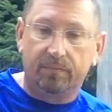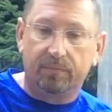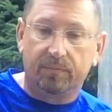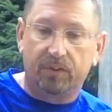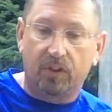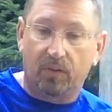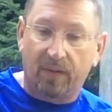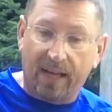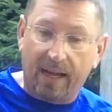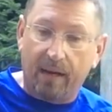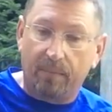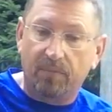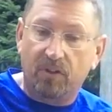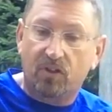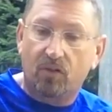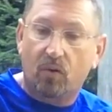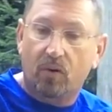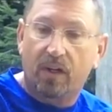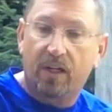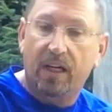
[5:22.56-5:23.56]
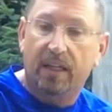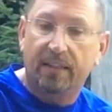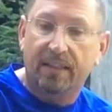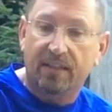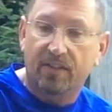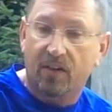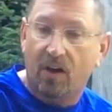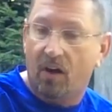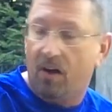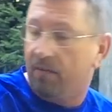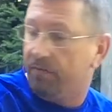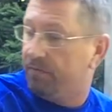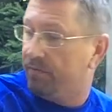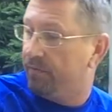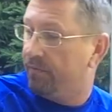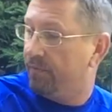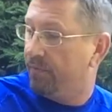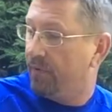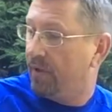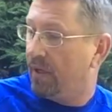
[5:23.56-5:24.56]
So now I'm just going to cut this off.
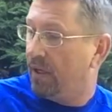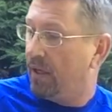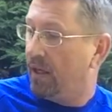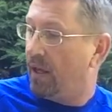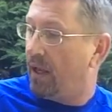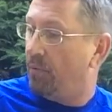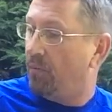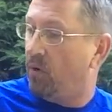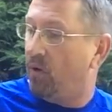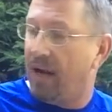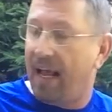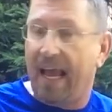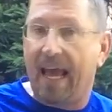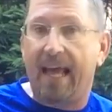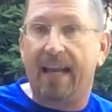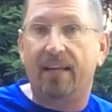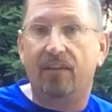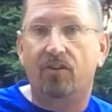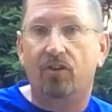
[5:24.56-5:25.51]
I'm going to add it